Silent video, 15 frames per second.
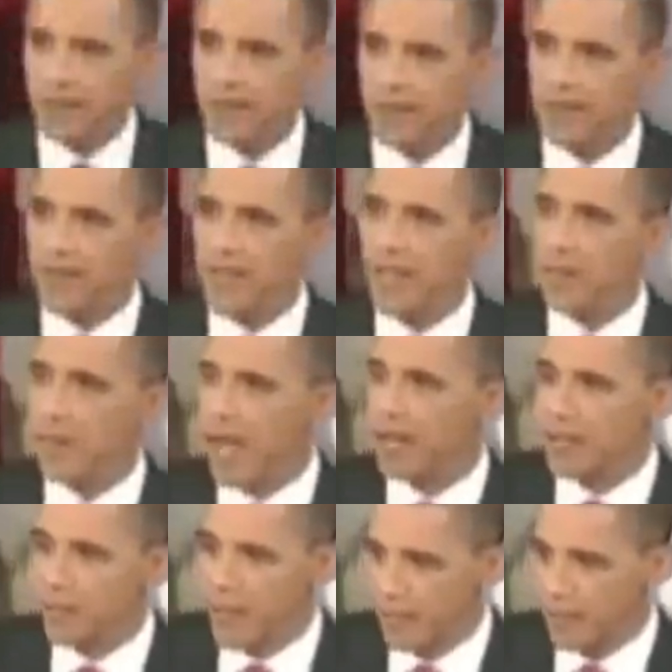The Senate
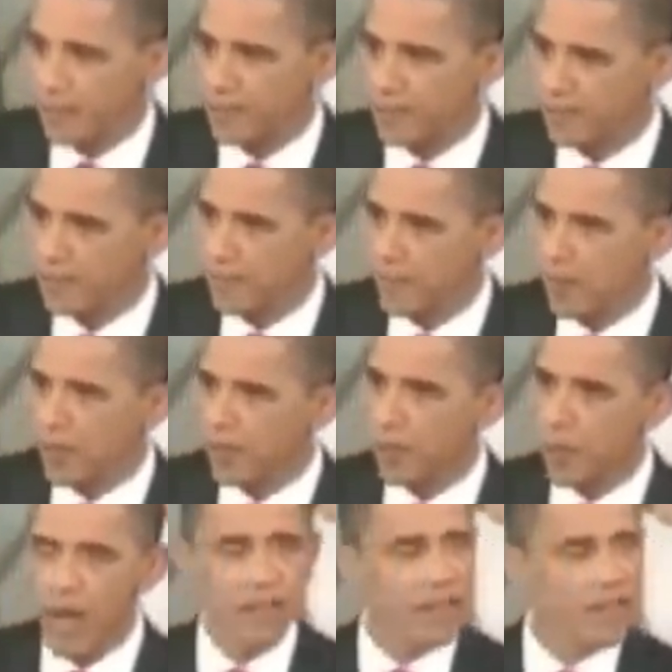blocked a bill that would have
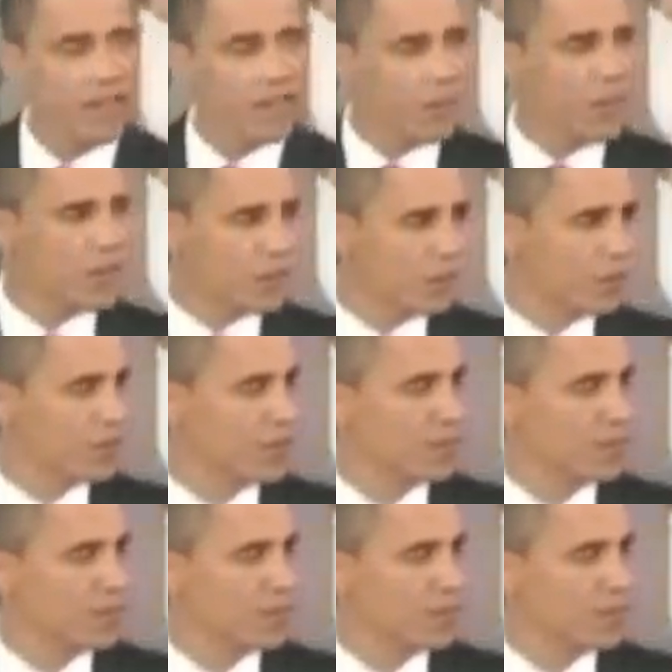created this commission.